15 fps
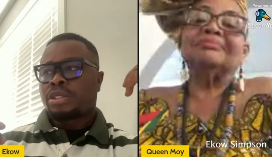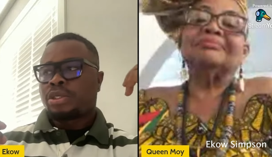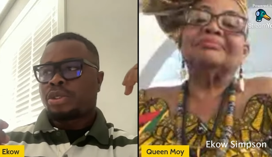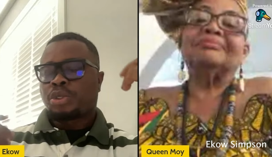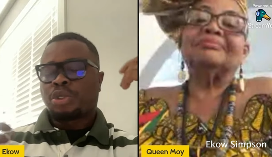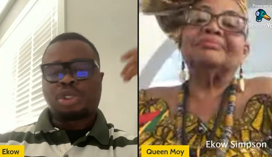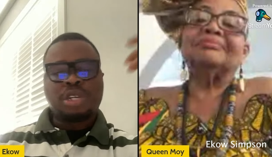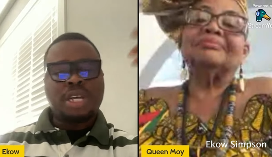
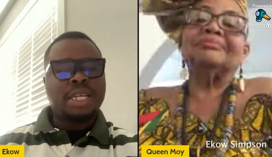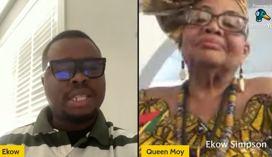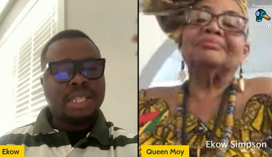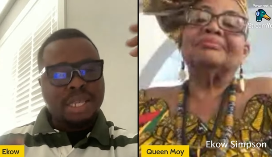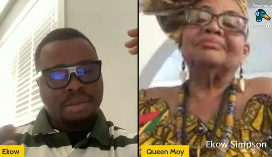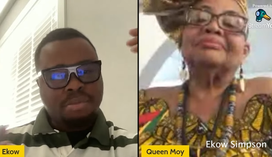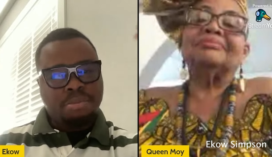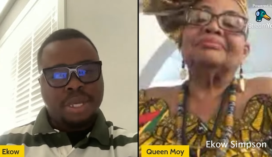Speaker 1: to try
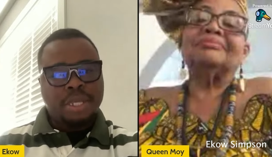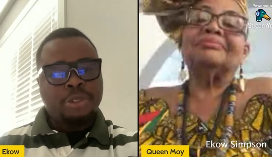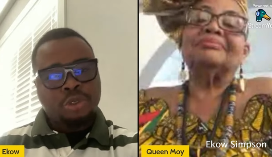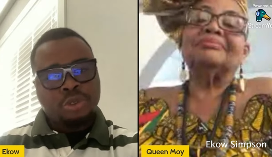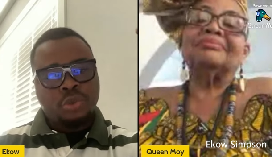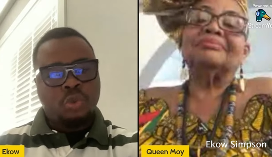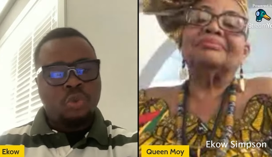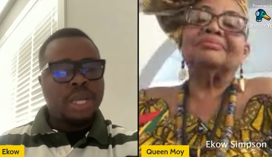their
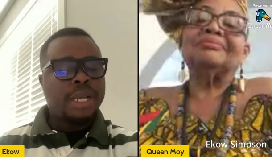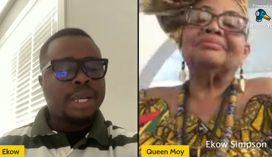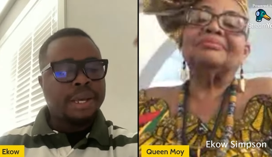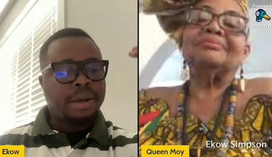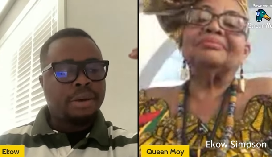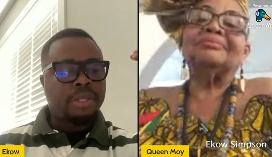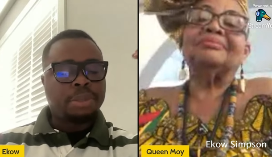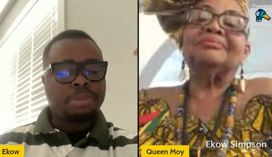best to
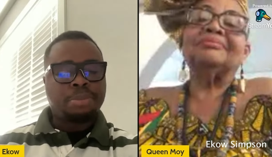work out the